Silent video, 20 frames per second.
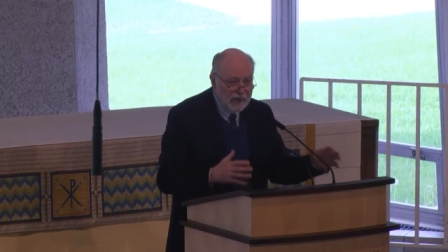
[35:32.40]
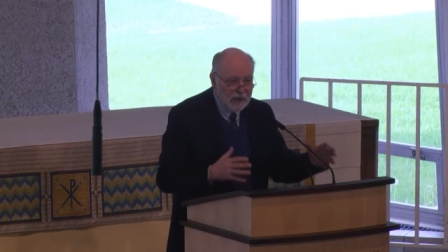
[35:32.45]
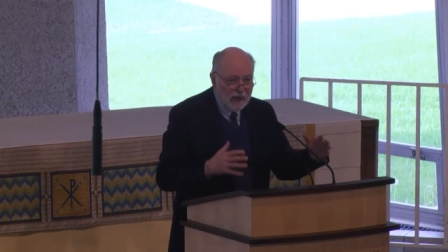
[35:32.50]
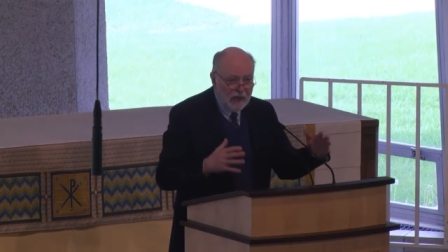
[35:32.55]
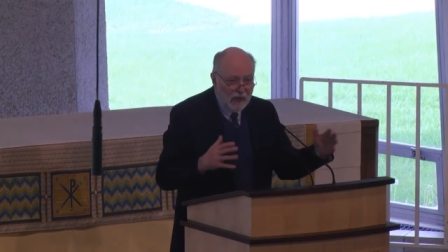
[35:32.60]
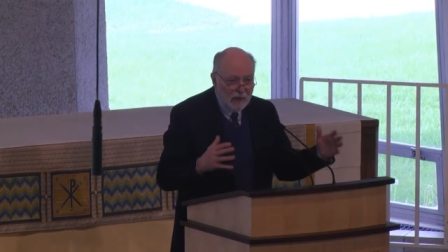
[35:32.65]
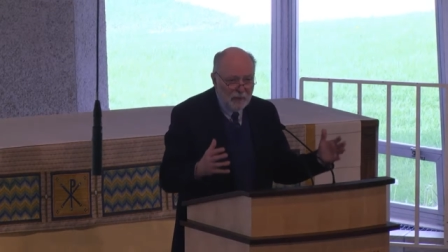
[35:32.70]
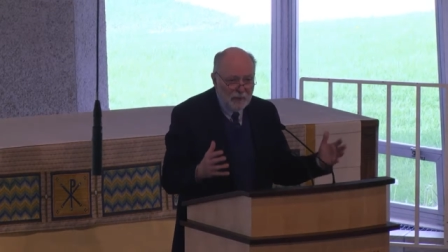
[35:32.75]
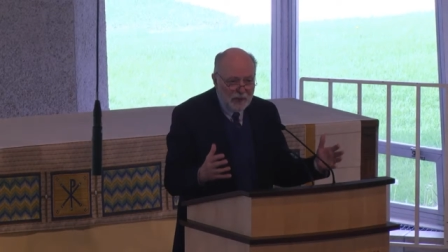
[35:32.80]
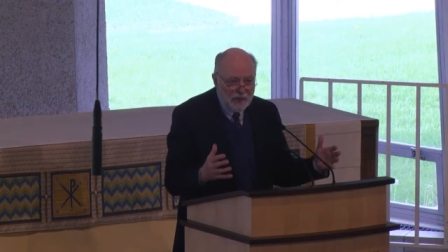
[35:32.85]

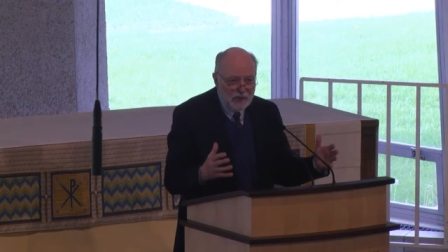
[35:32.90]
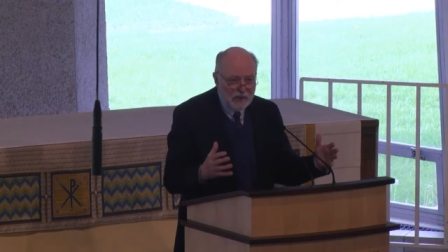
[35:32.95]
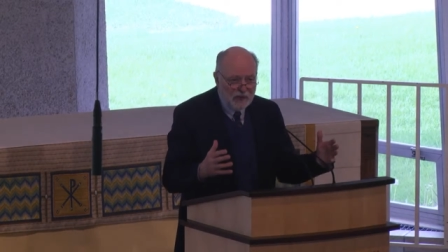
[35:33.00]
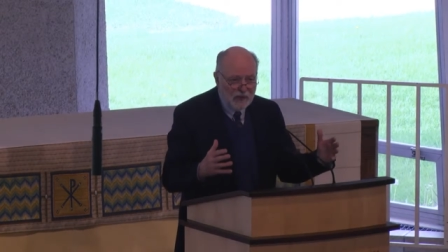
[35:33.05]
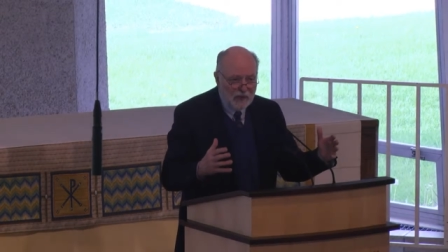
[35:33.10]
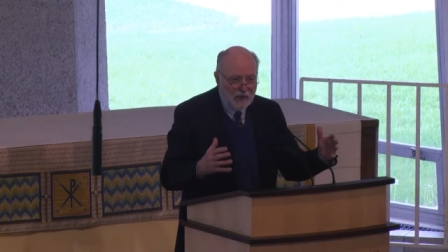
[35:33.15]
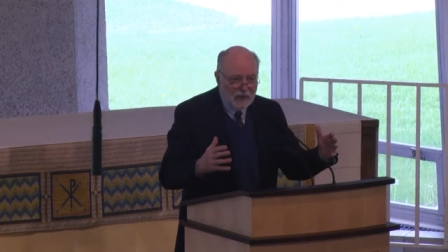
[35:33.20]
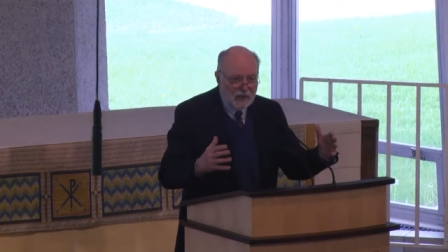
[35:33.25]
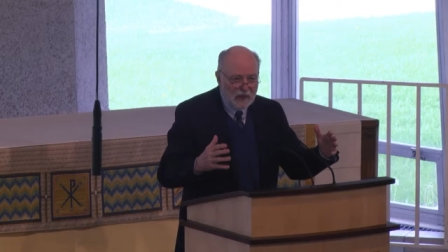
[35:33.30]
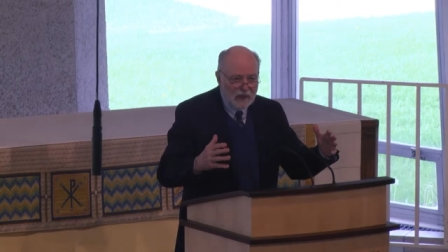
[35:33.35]

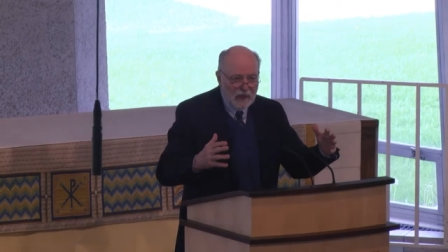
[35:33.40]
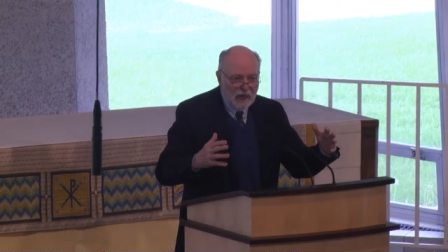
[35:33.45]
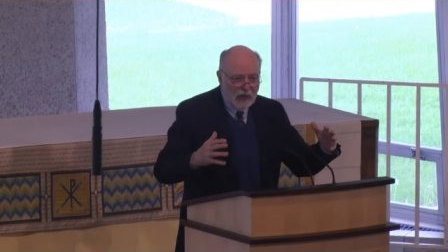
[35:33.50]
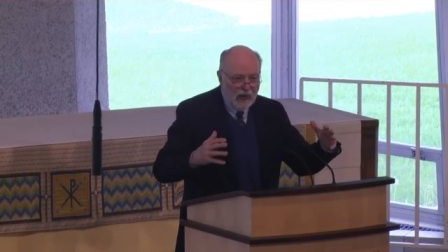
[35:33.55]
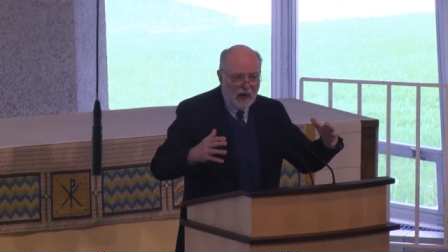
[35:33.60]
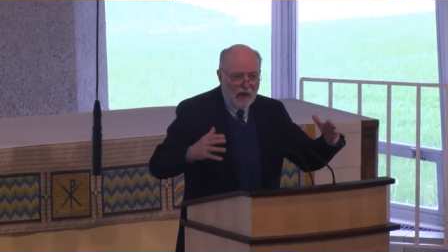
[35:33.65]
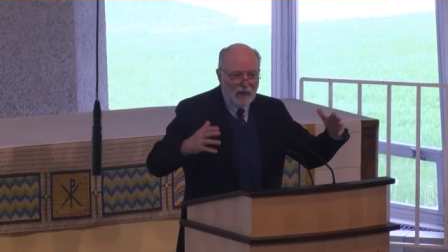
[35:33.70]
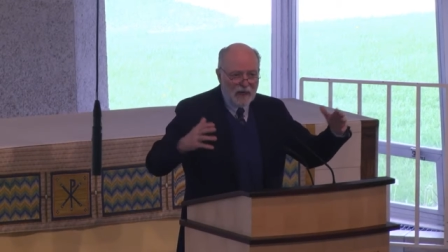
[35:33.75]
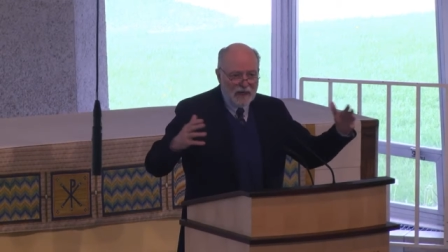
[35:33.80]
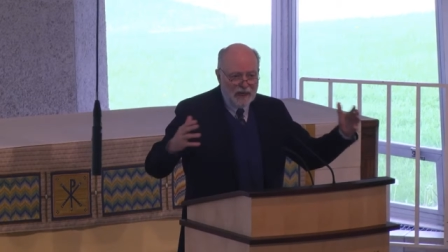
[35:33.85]
encompass
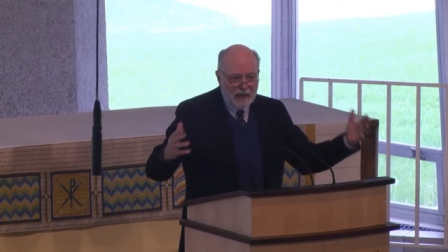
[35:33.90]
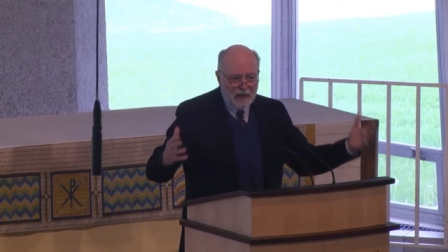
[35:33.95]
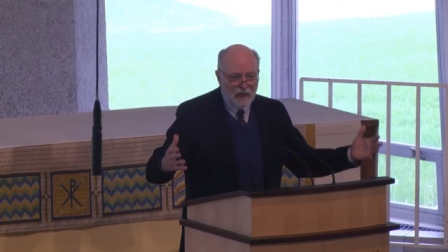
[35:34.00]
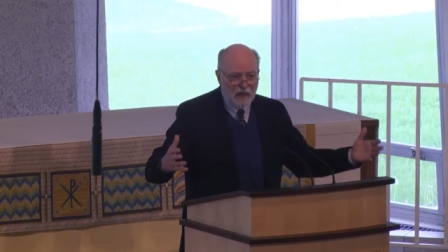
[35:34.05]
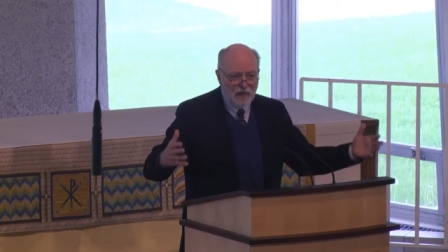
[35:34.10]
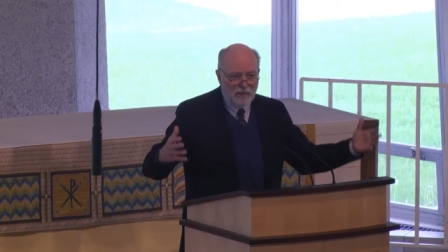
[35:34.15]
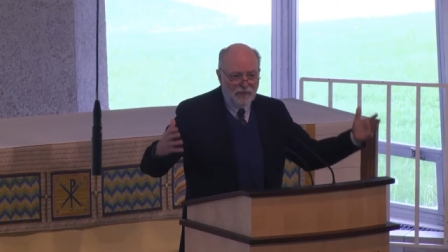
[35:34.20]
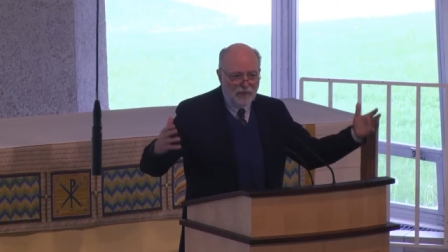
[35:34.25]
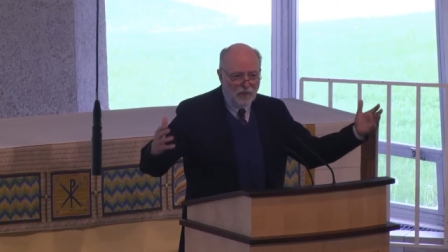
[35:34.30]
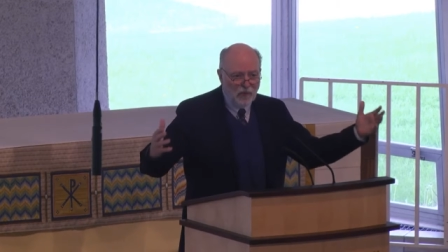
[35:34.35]
our
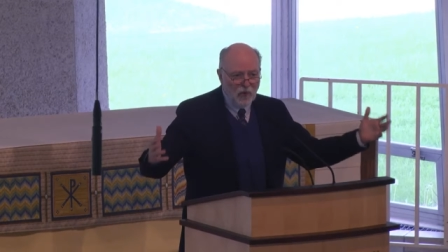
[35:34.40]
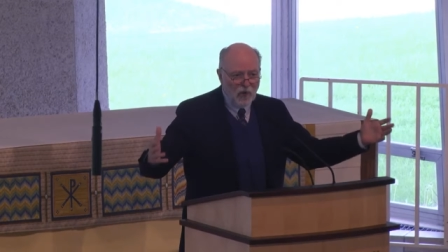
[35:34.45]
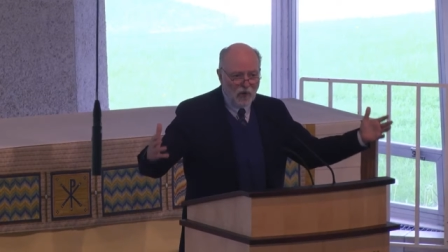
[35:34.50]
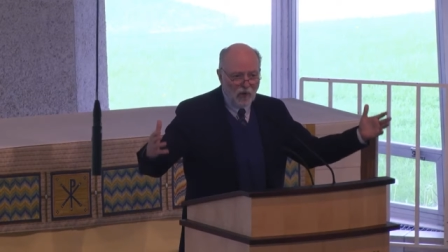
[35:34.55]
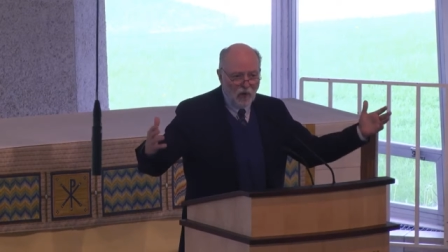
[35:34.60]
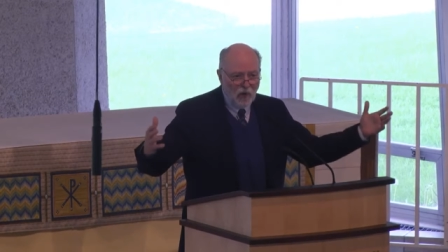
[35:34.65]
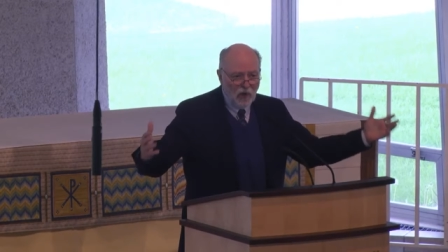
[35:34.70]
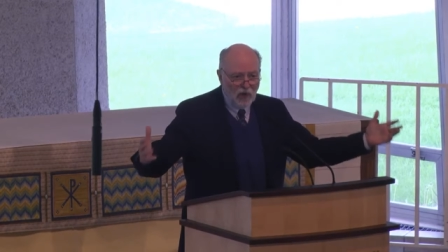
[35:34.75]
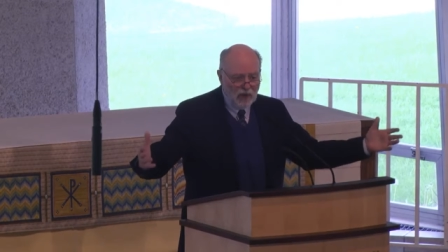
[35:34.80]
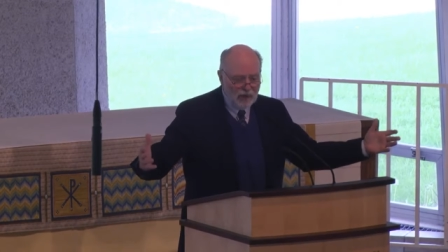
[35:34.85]
care for
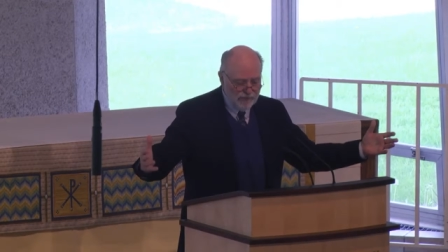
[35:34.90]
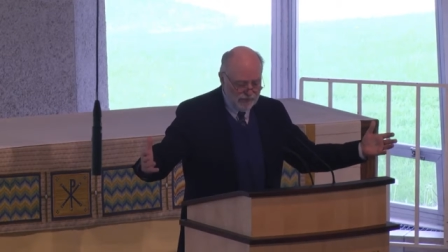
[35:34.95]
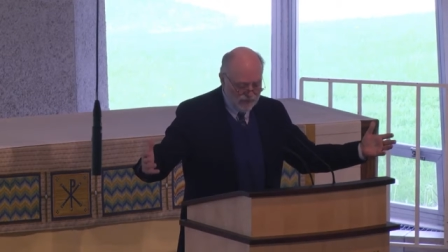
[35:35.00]
all